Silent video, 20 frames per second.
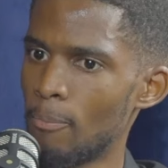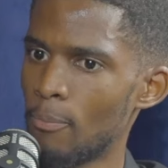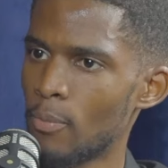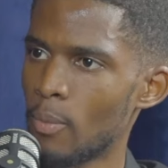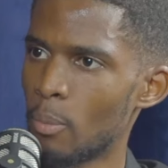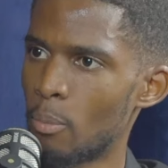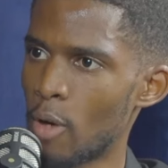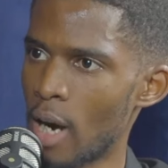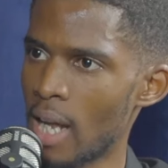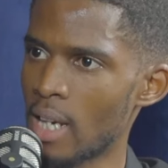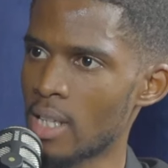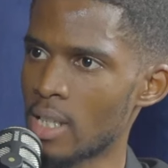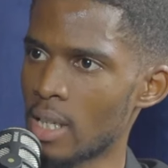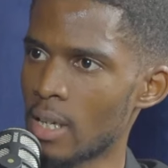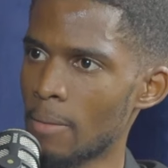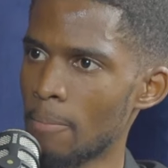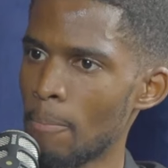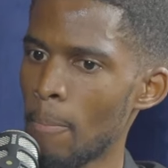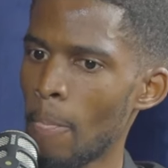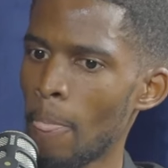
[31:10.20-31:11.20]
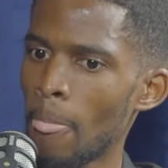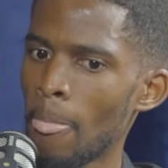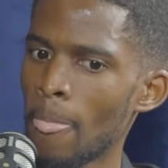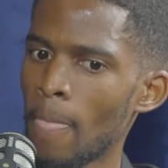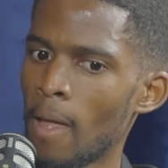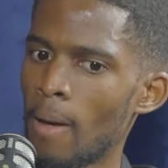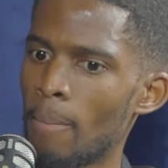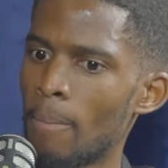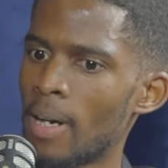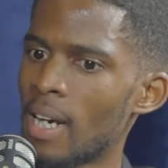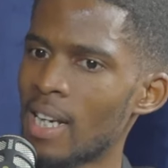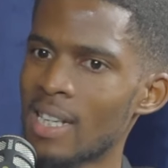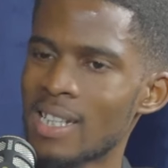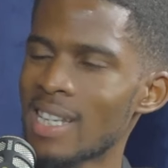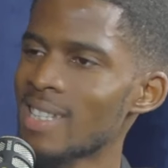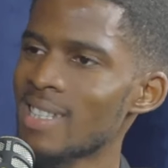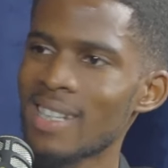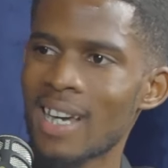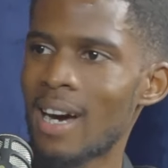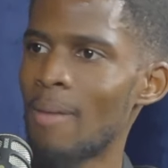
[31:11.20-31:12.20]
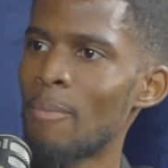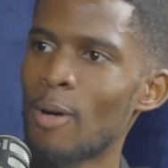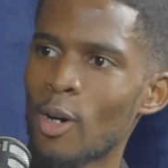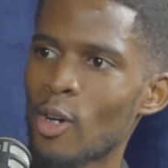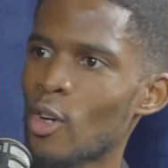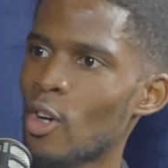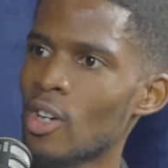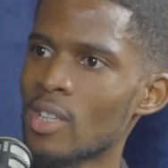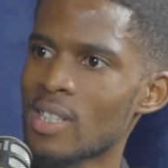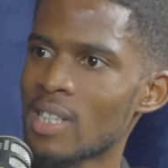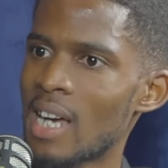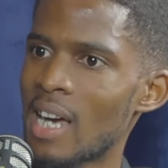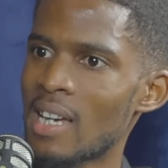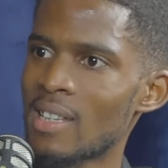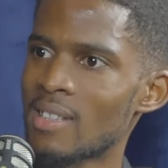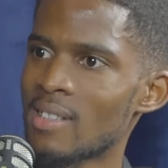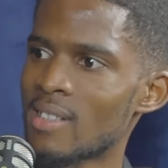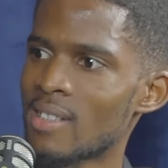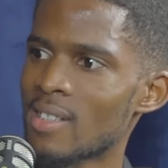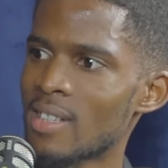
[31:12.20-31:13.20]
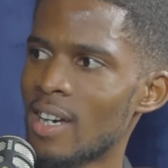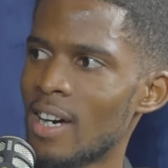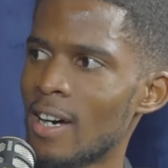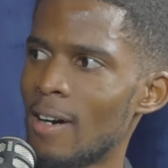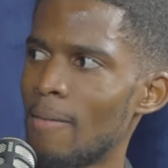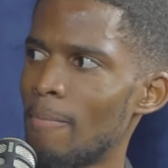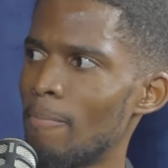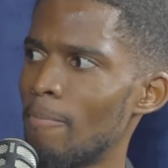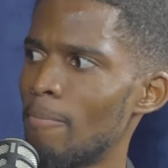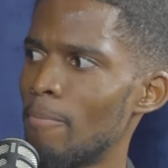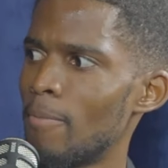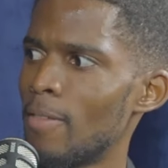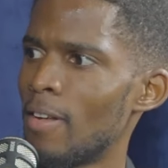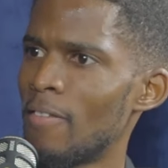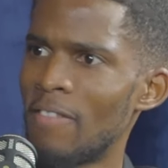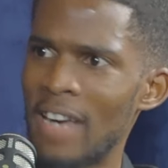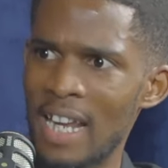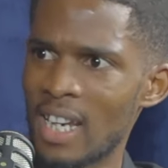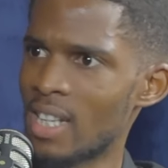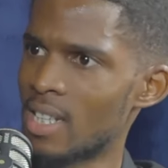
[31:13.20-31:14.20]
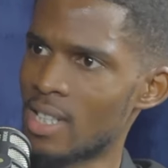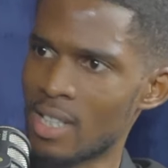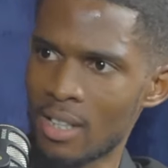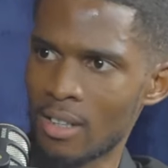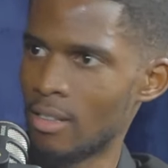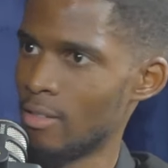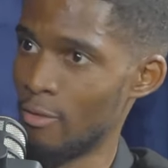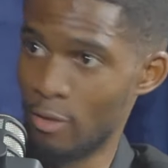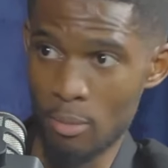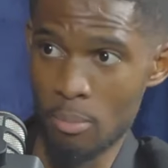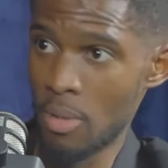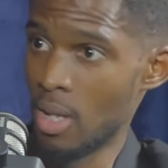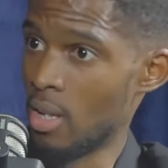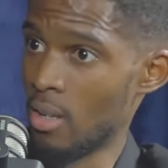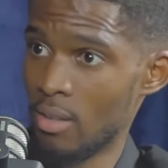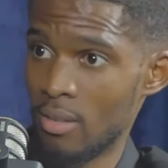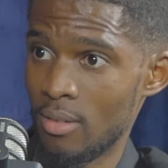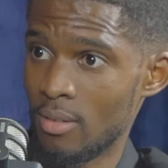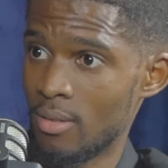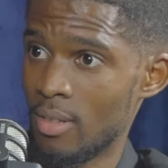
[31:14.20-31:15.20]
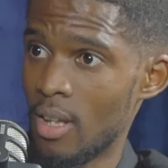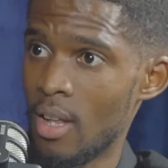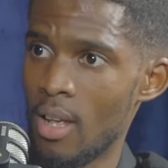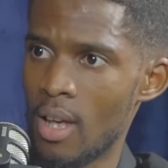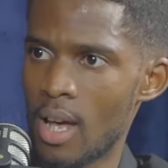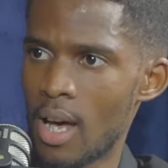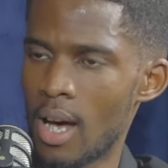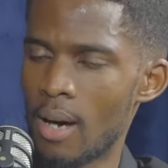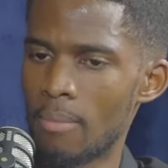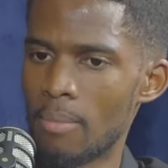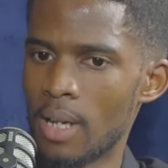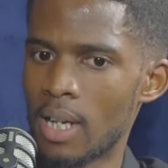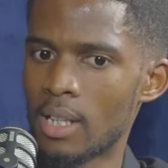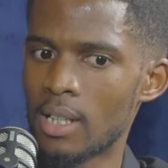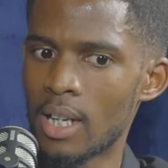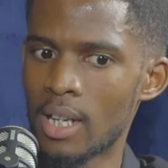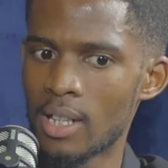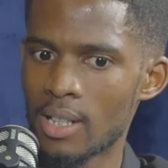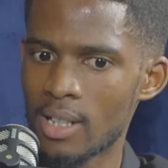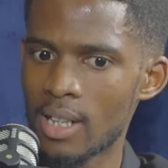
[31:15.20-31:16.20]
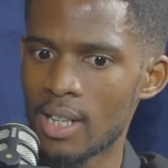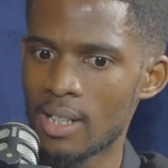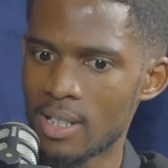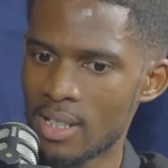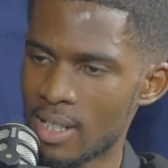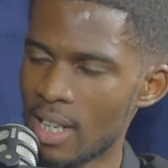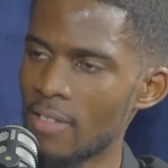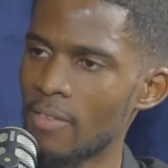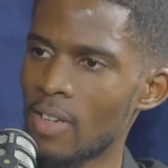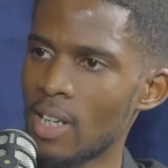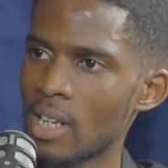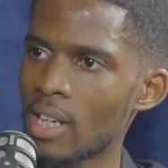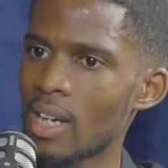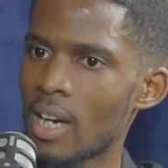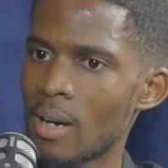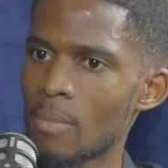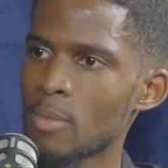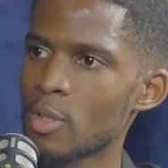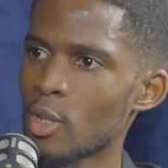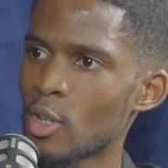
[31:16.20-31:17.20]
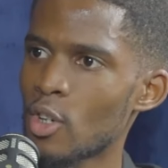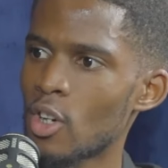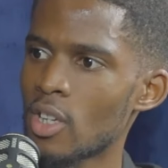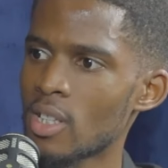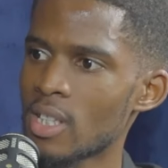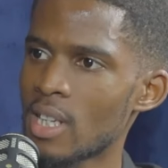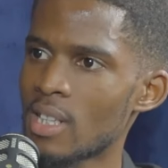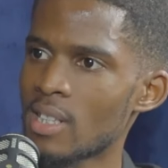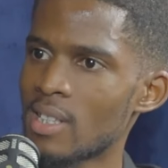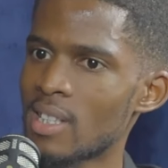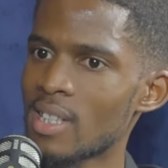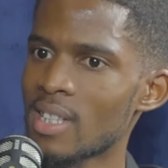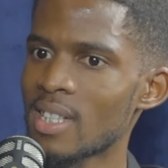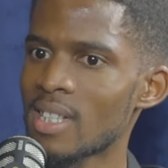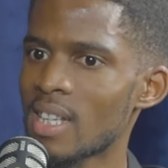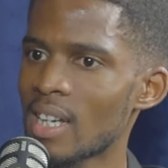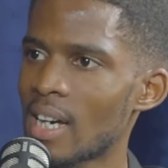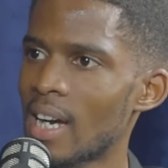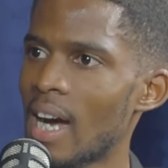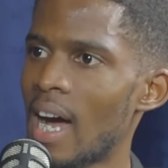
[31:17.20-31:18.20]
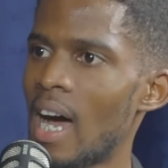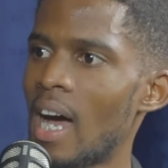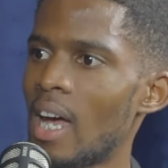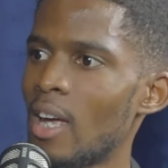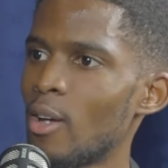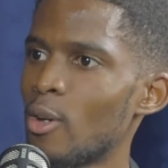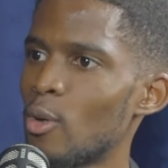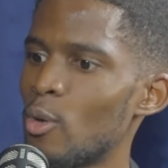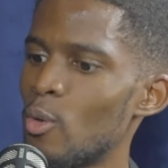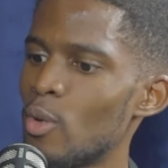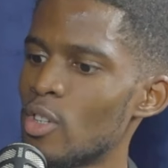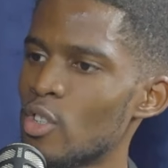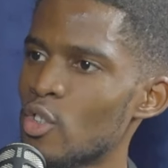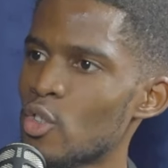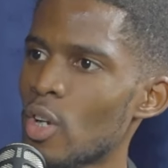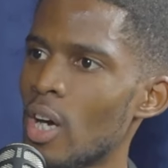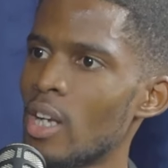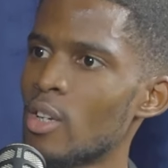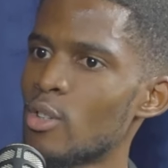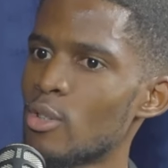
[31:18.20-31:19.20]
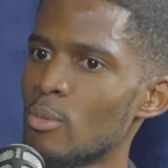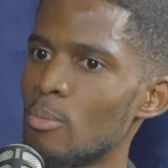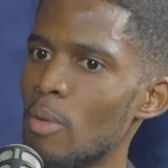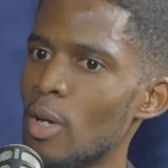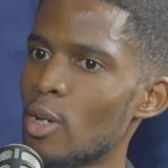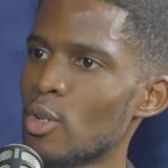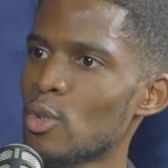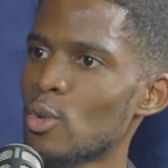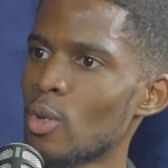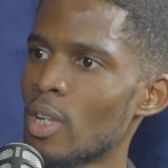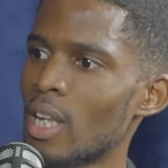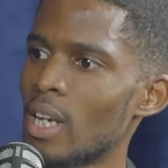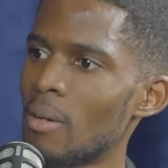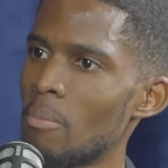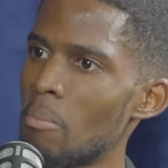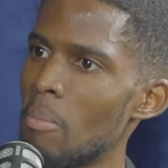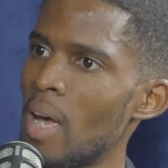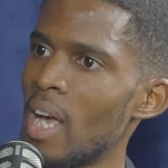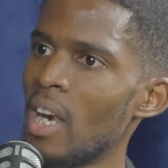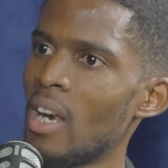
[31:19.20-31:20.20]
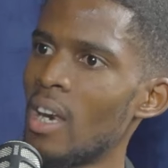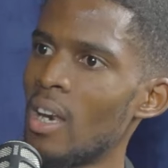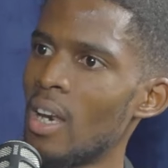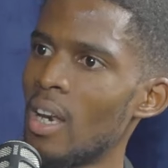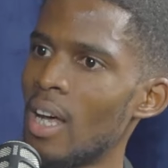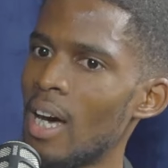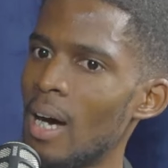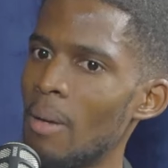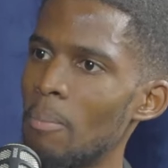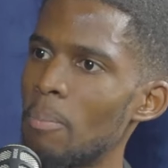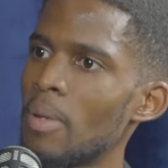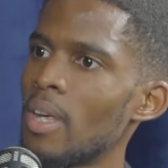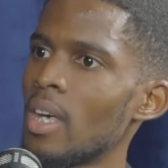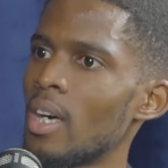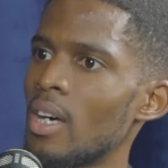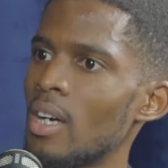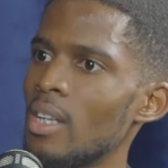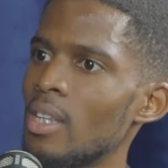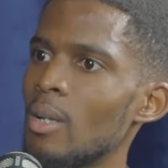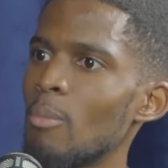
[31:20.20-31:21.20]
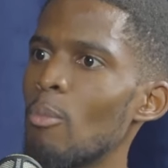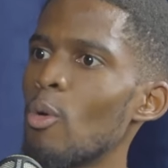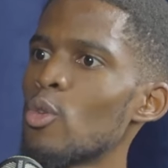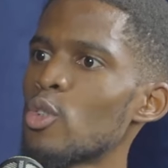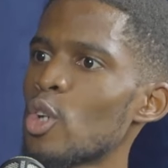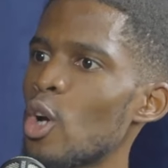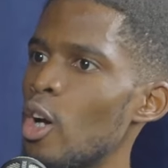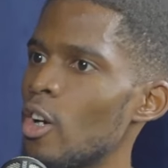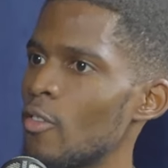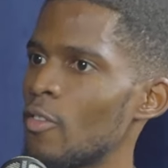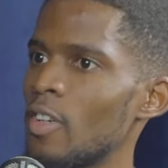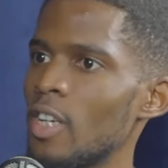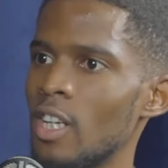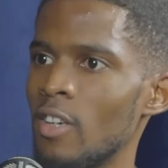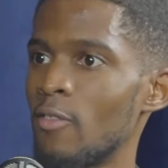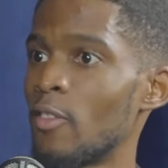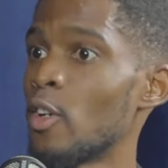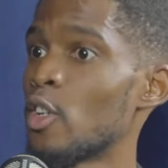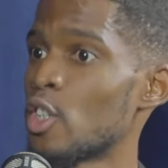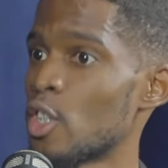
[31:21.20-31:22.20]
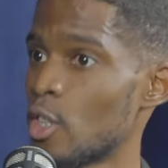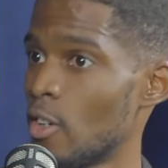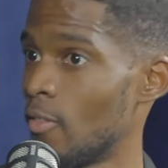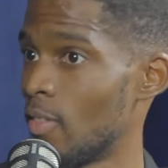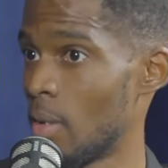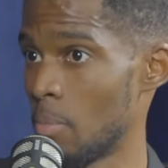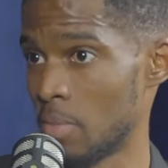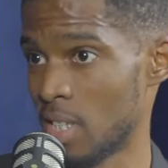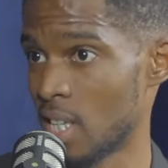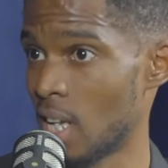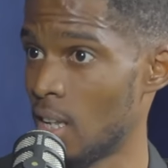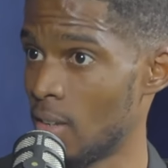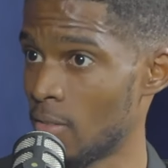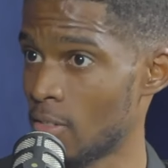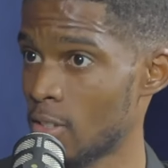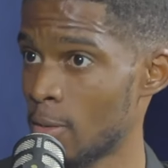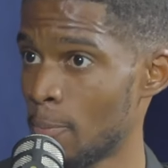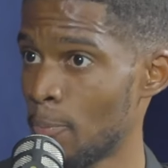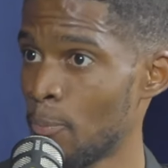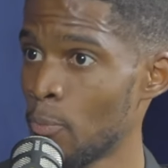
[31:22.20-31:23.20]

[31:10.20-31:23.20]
branding, but it doesn't come across as vanity for me. Okay. It definitely comes across as this is a guy who is trying to make sure that men appear in the most confident version of themselves,